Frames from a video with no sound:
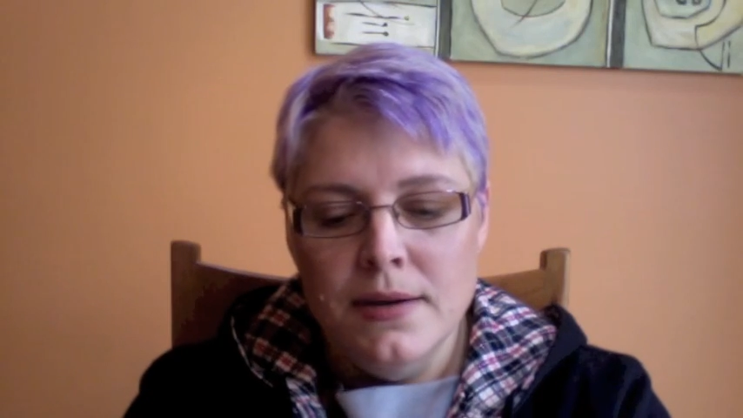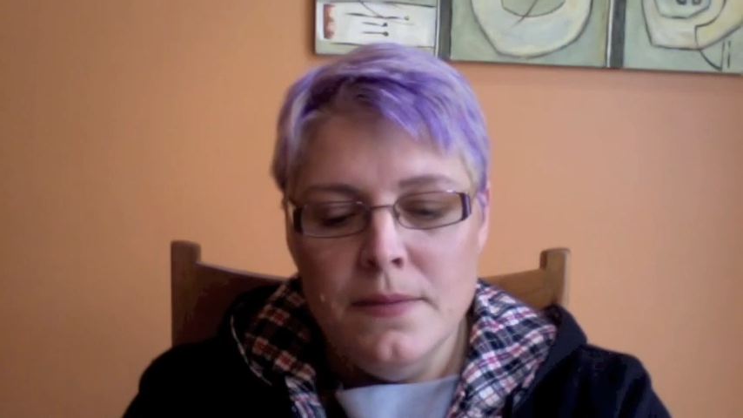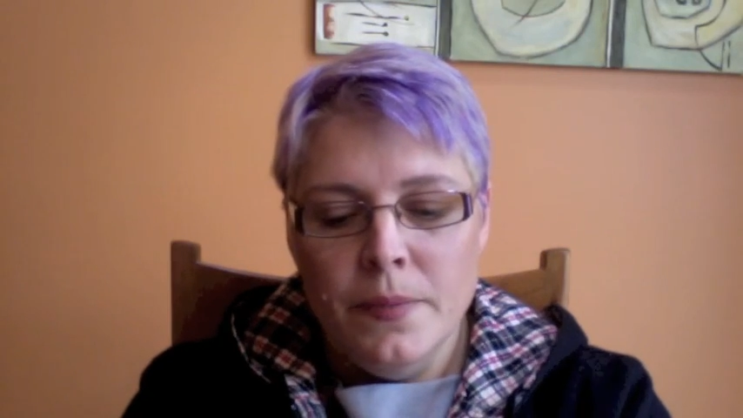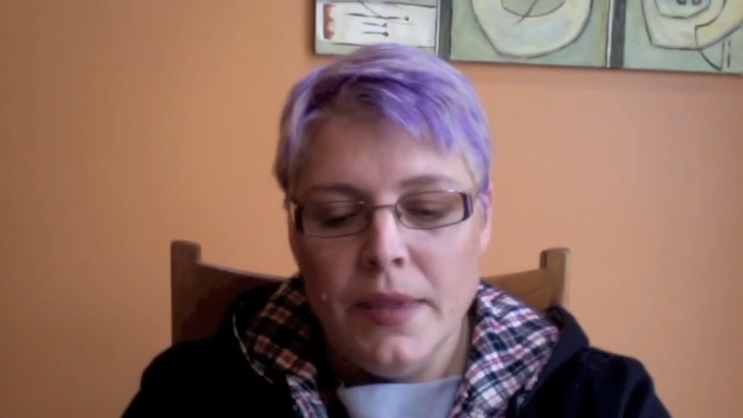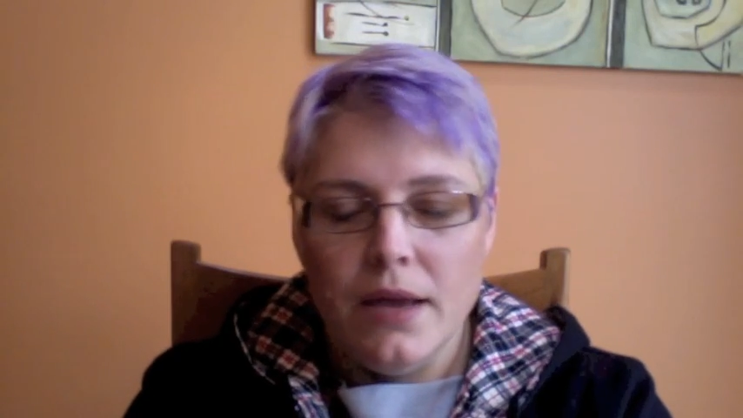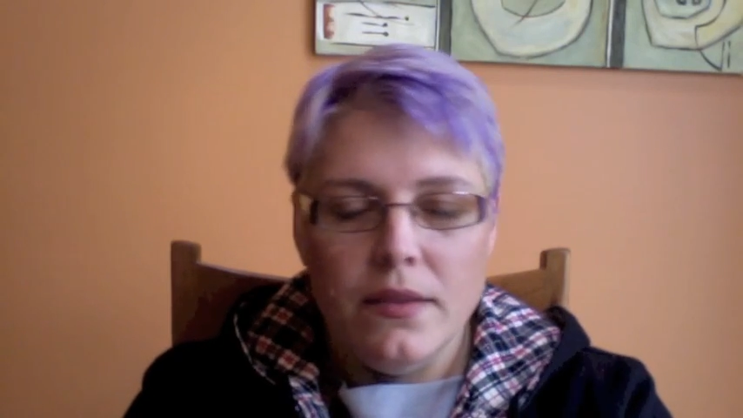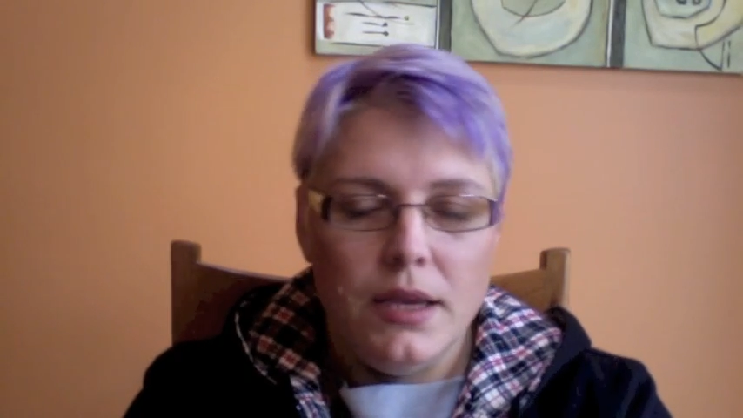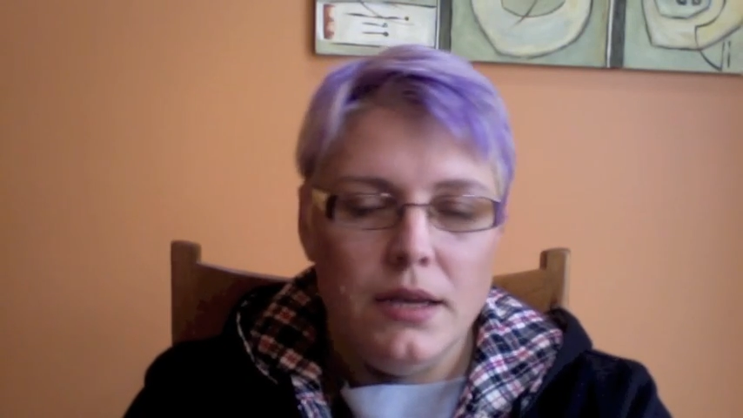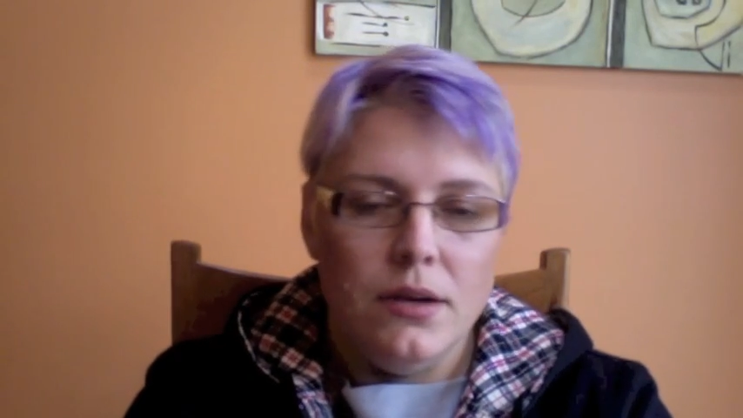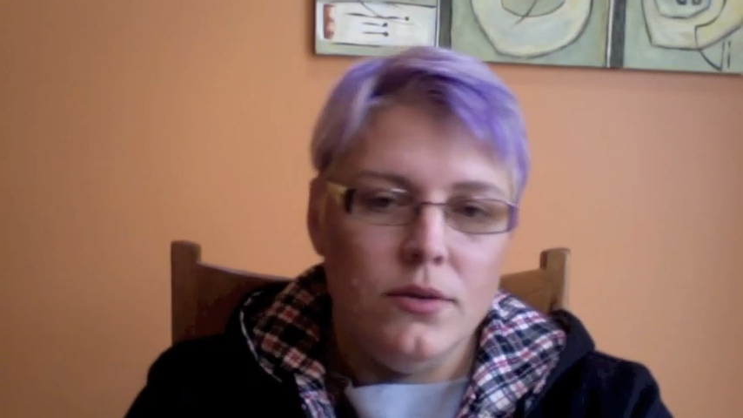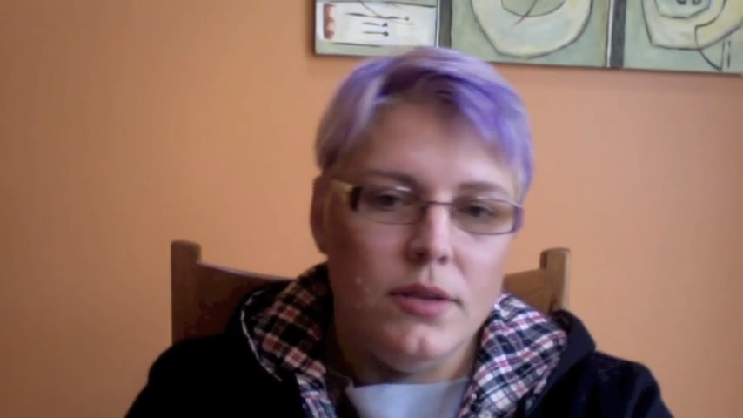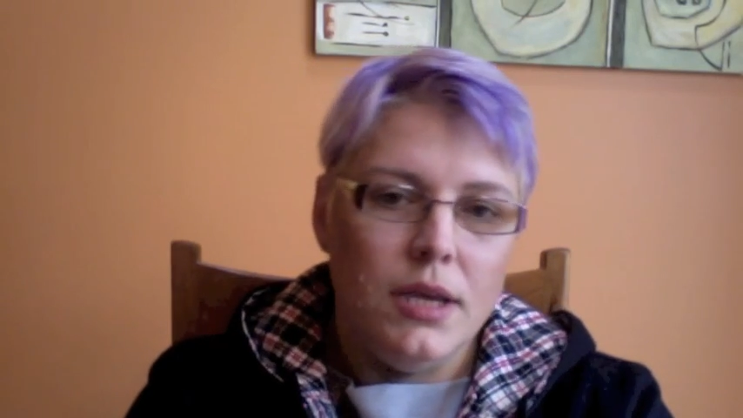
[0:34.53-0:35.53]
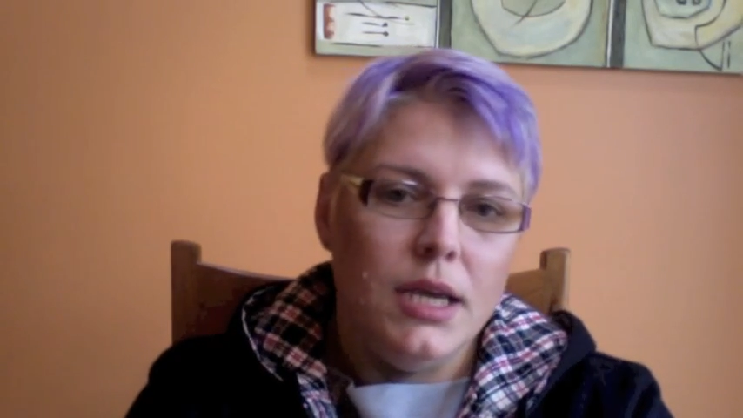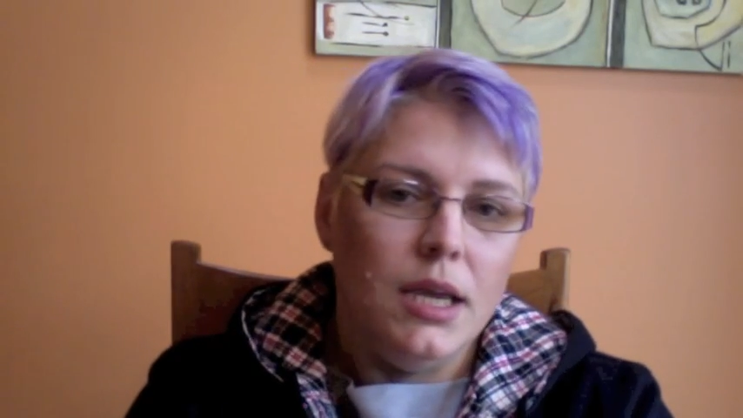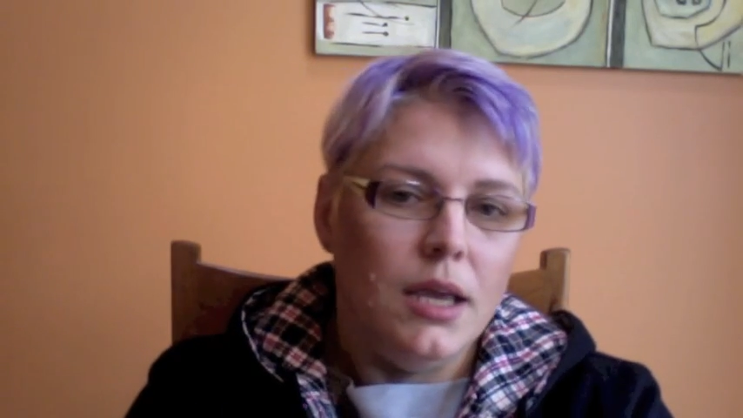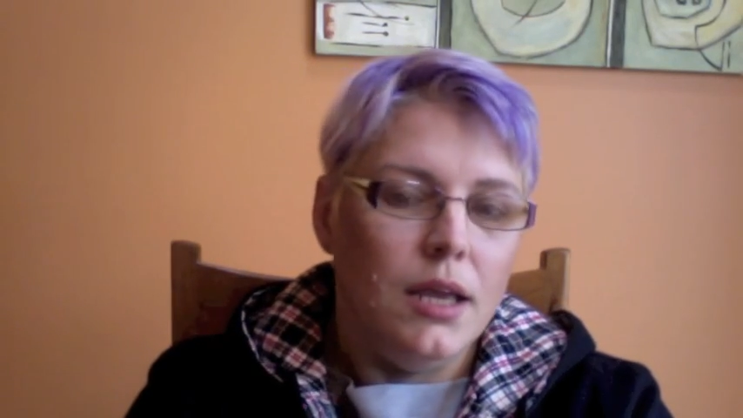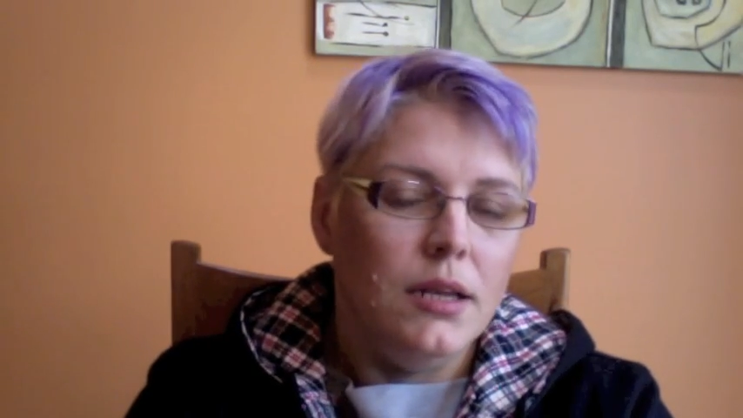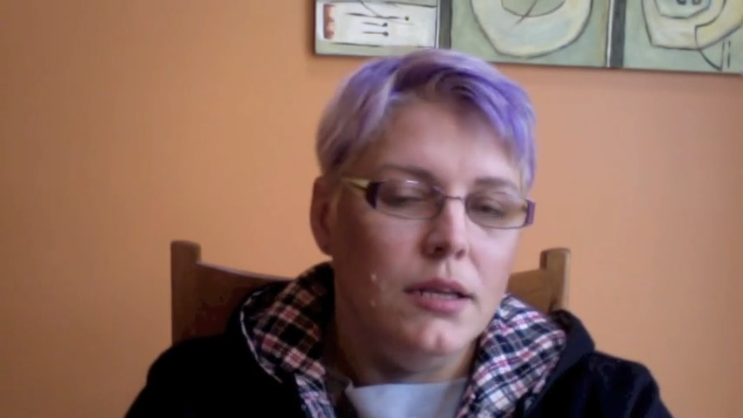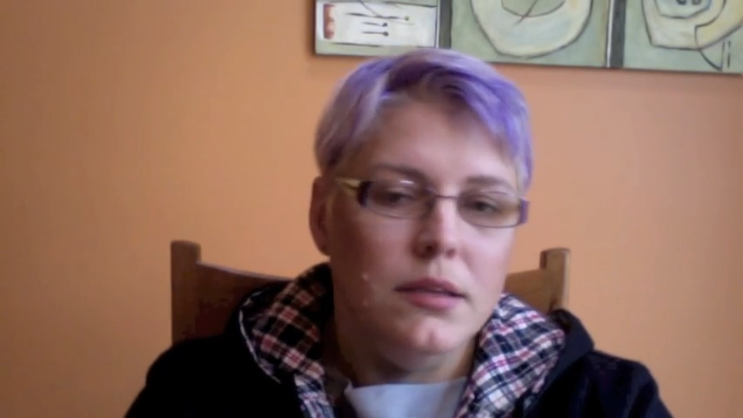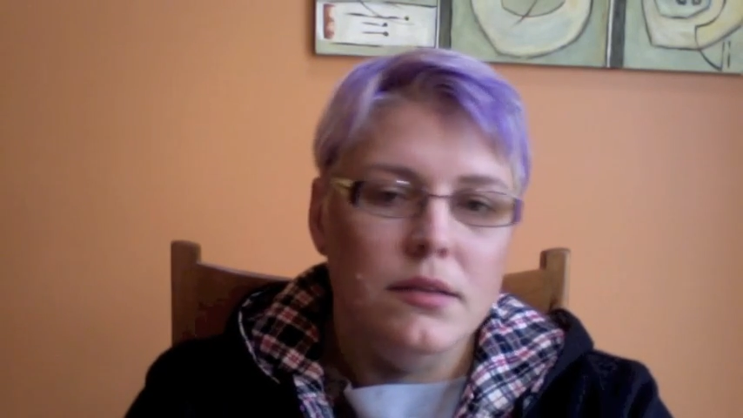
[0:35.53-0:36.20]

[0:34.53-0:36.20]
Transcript: How they know they can